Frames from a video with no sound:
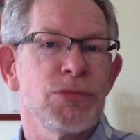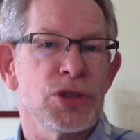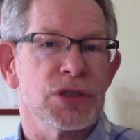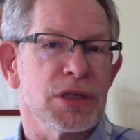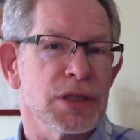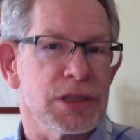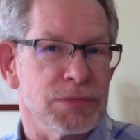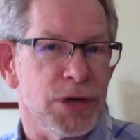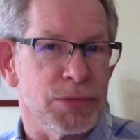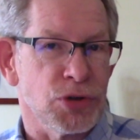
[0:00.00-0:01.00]
music that's
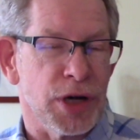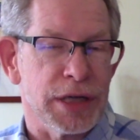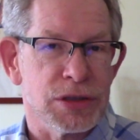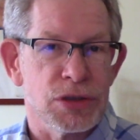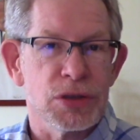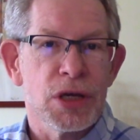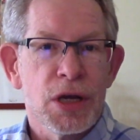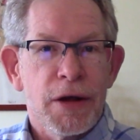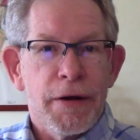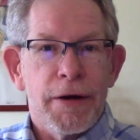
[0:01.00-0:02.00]
memorized?
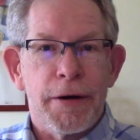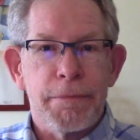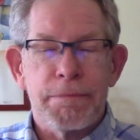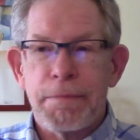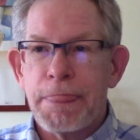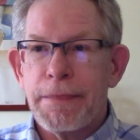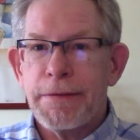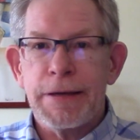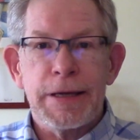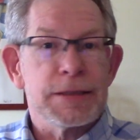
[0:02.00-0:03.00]

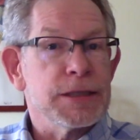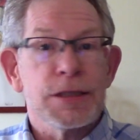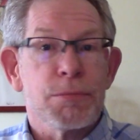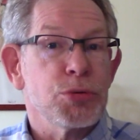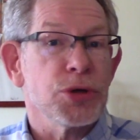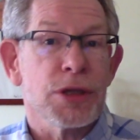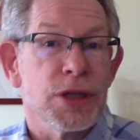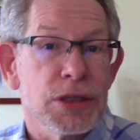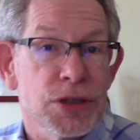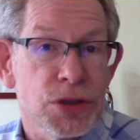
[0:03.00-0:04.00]
Is it an important
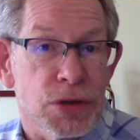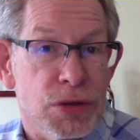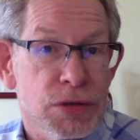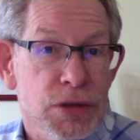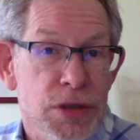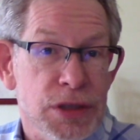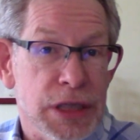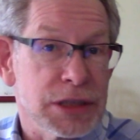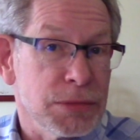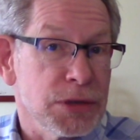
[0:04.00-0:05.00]
thing to do? Is
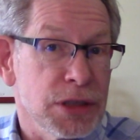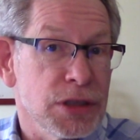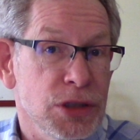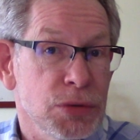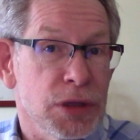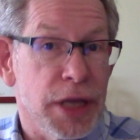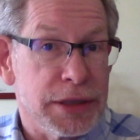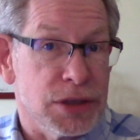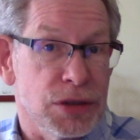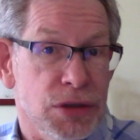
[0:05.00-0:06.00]
that something that you would
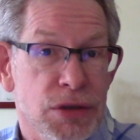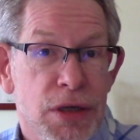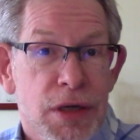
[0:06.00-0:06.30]
like to do?